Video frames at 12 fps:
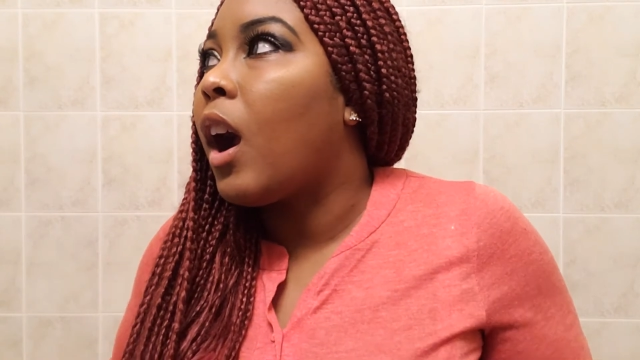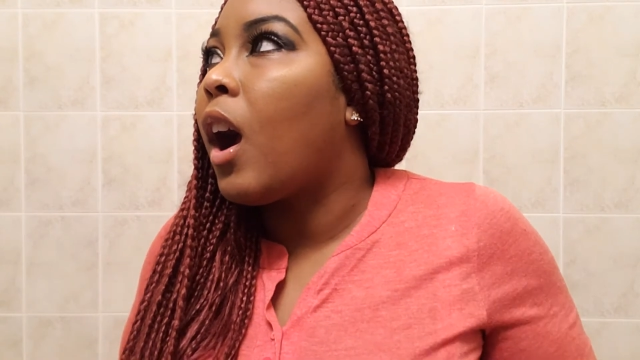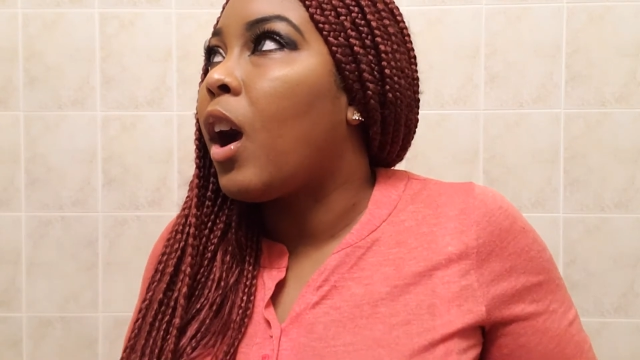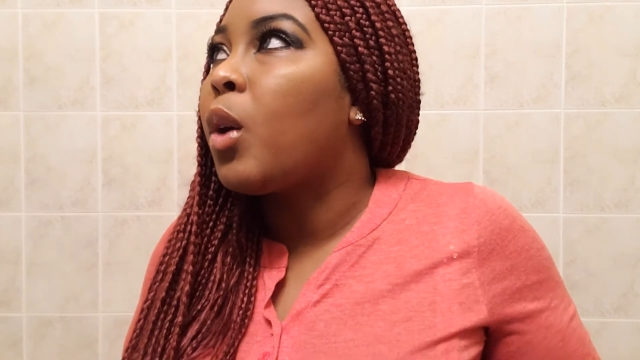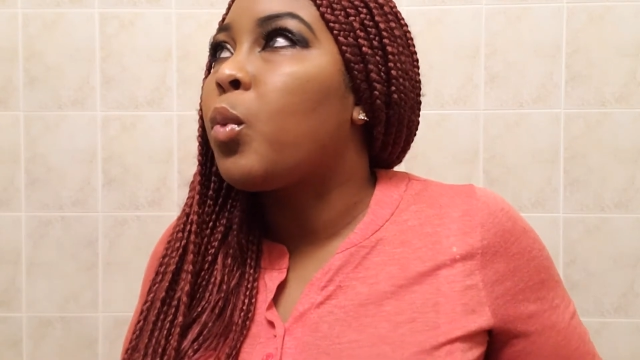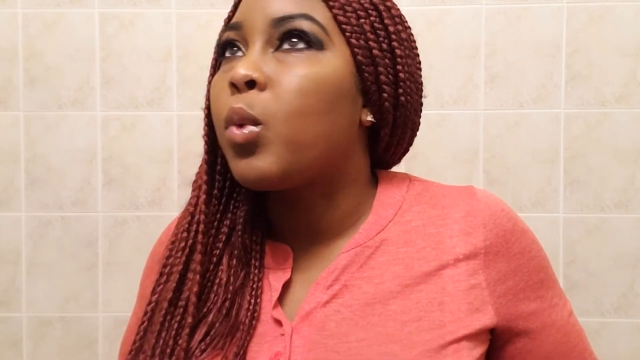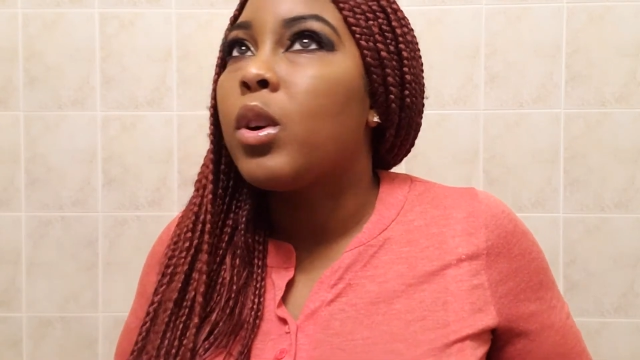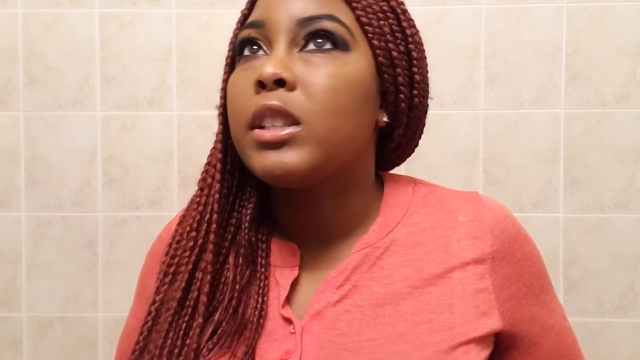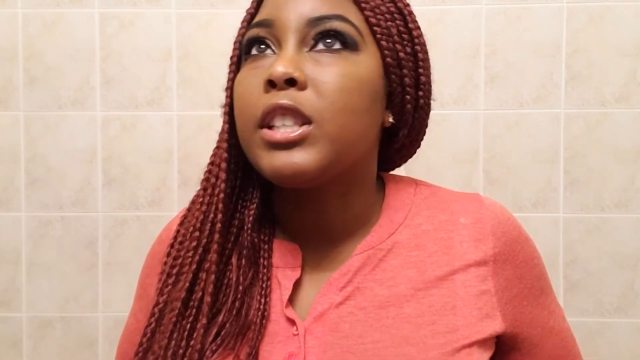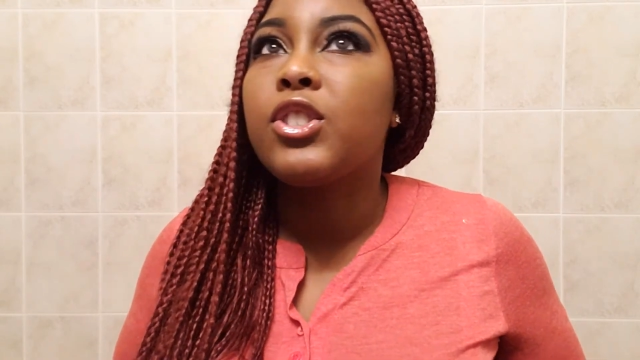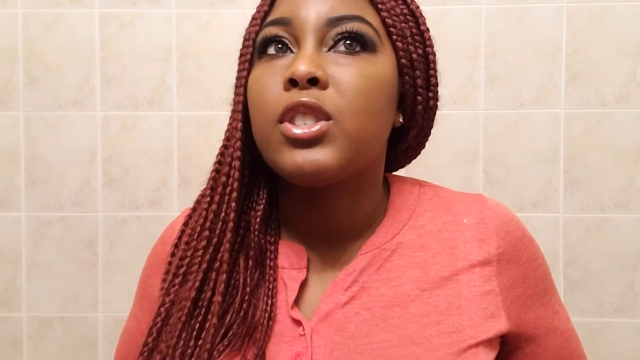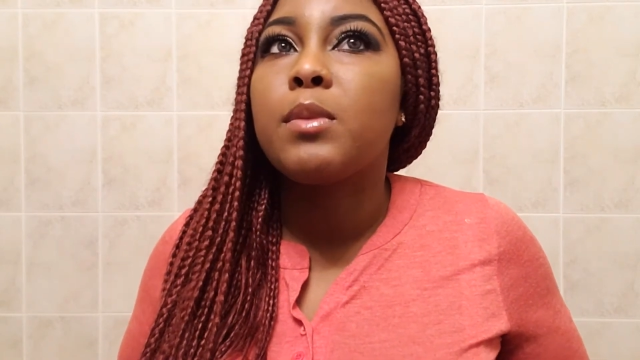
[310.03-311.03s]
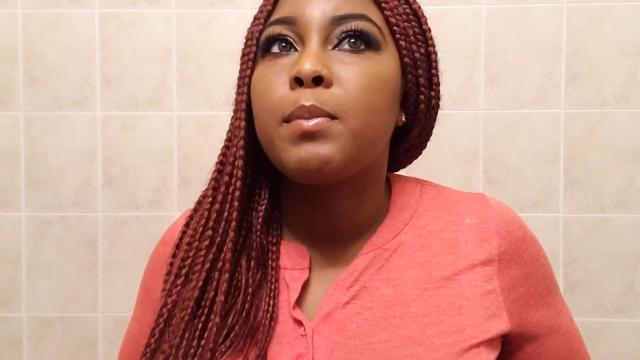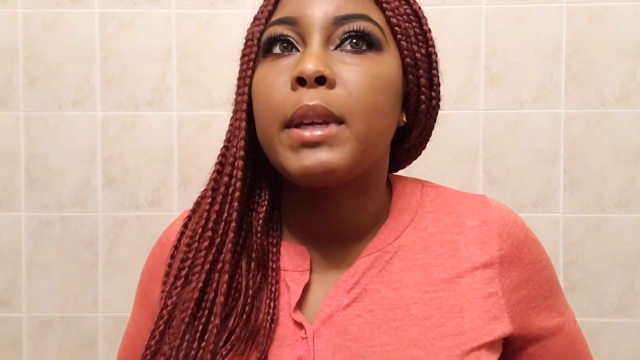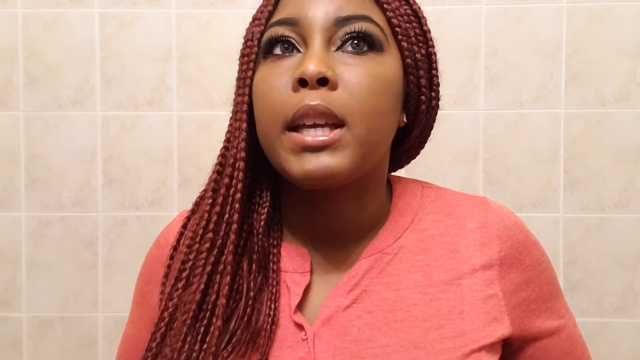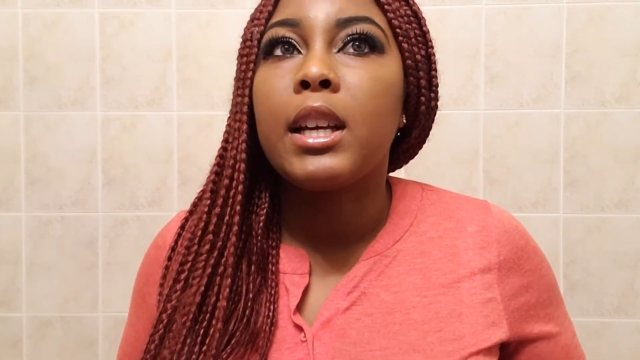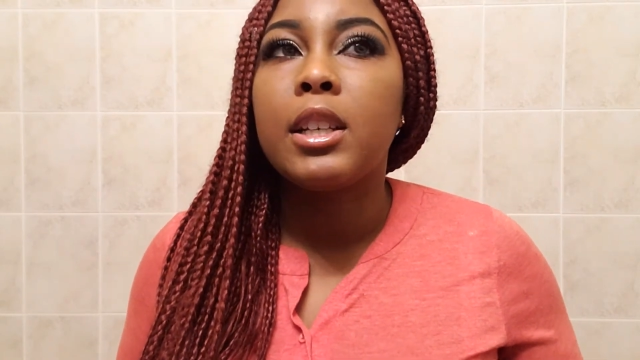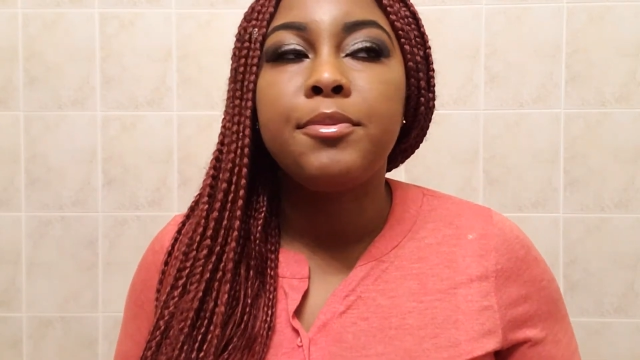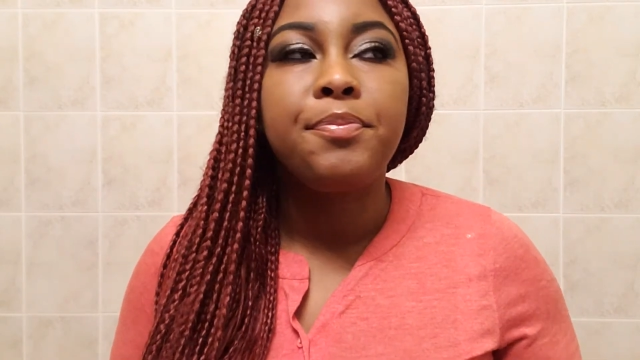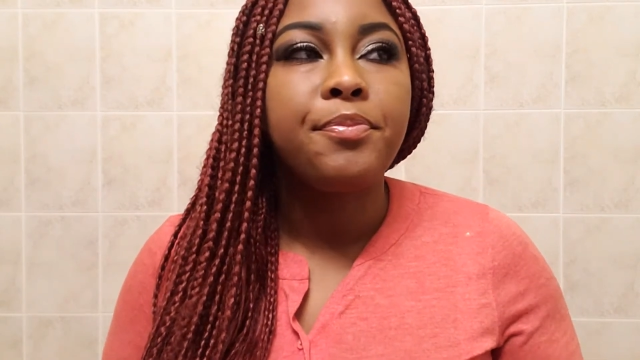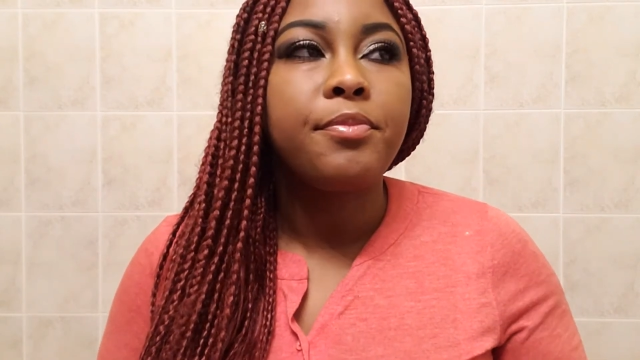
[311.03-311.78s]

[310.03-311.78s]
Our world has just become